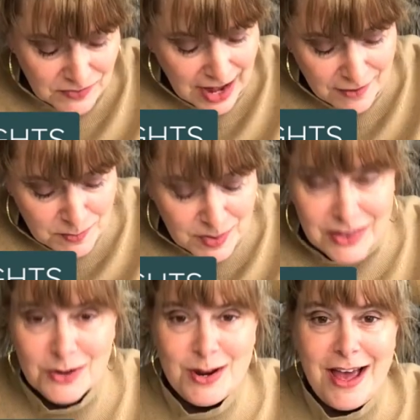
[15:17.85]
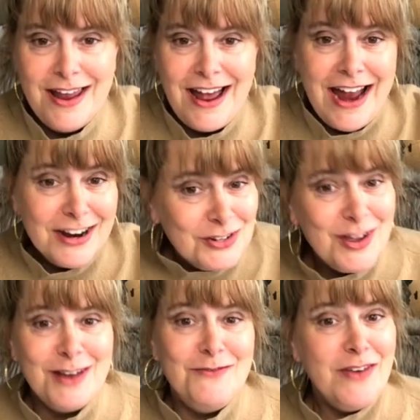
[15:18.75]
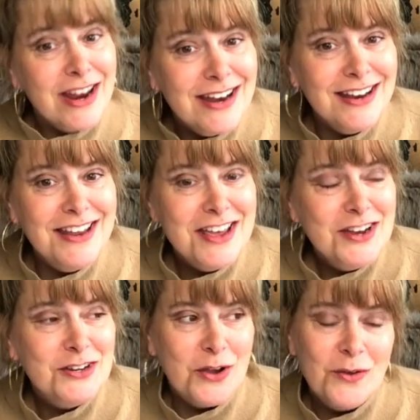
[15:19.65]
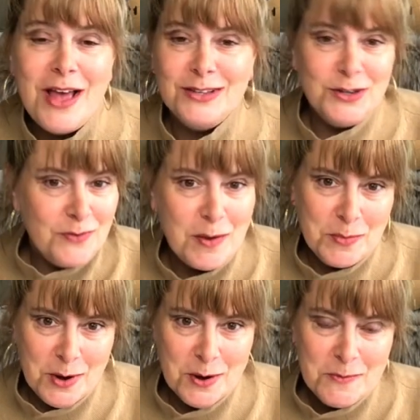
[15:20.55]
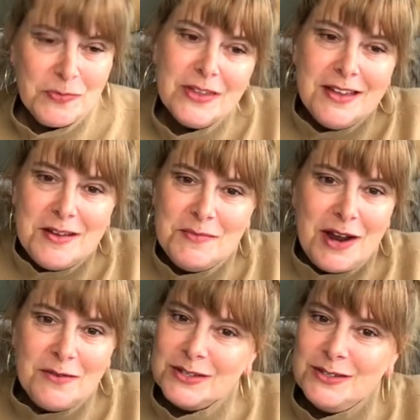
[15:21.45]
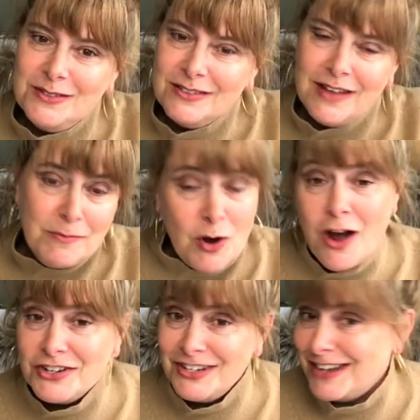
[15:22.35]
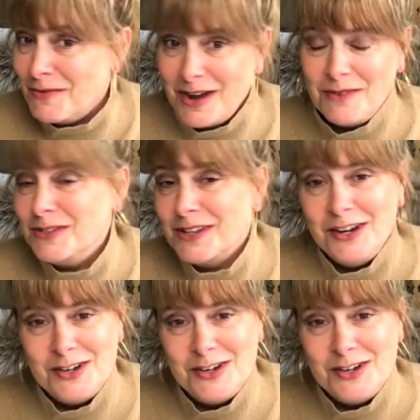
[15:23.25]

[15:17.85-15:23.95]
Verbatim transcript: Haven't been there yet. I actually got invited to go last November, but I was, I'm cautious. I, I was going